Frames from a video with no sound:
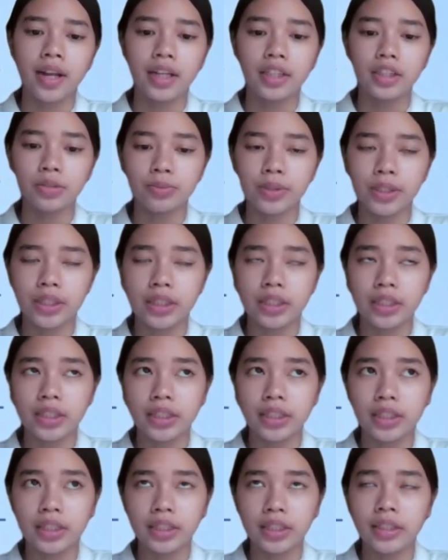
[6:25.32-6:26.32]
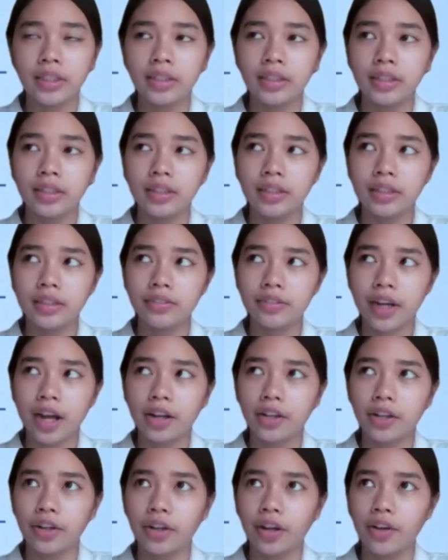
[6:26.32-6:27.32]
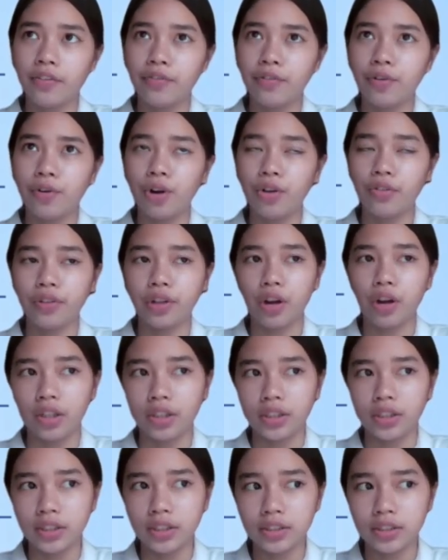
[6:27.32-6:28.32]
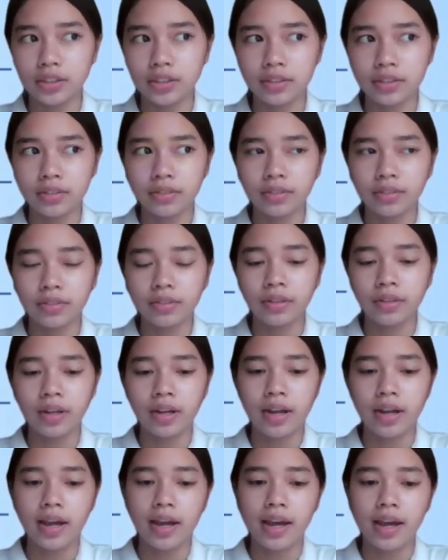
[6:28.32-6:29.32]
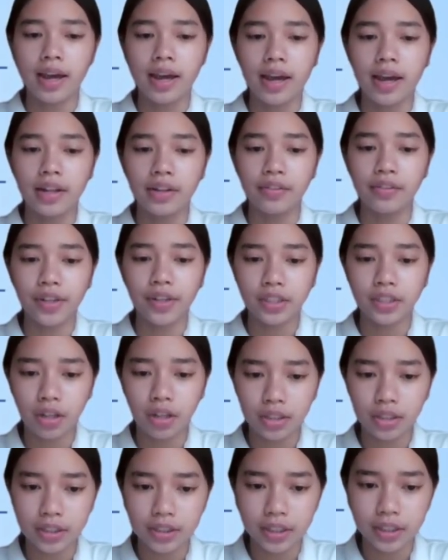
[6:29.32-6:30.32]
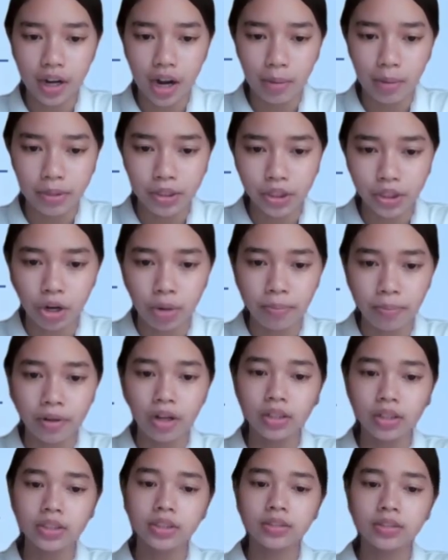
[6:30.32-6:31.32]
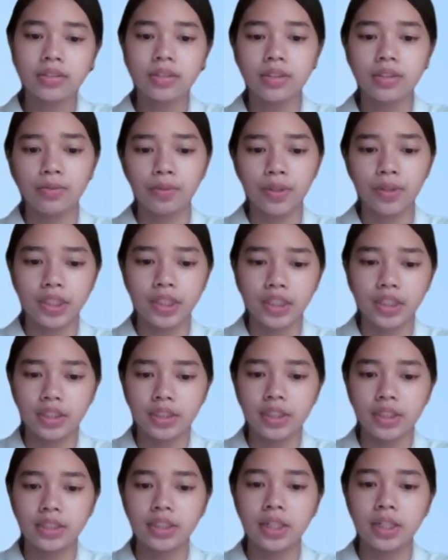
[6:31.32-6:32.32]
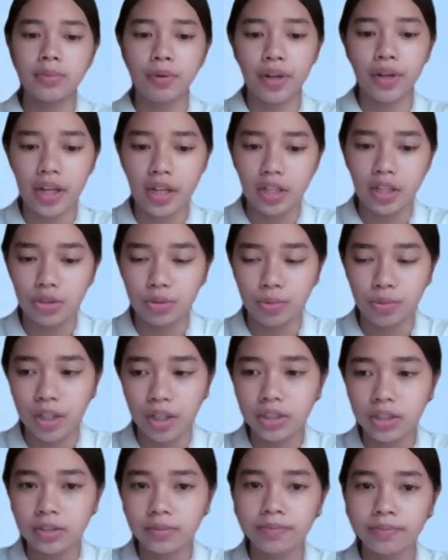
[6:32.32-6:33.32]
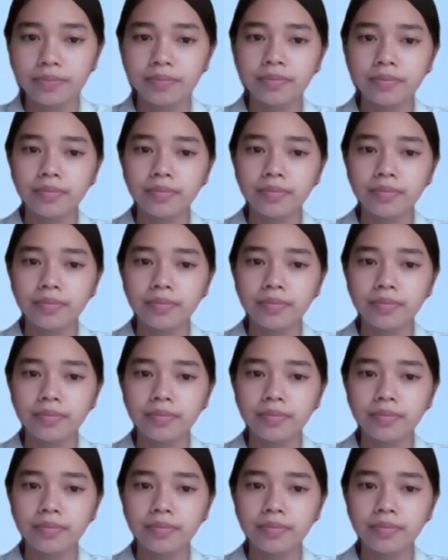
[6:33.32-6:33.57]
Next, we calculate for all of the losses, and the first loss is the armature copper loss, which is 16.82 watts.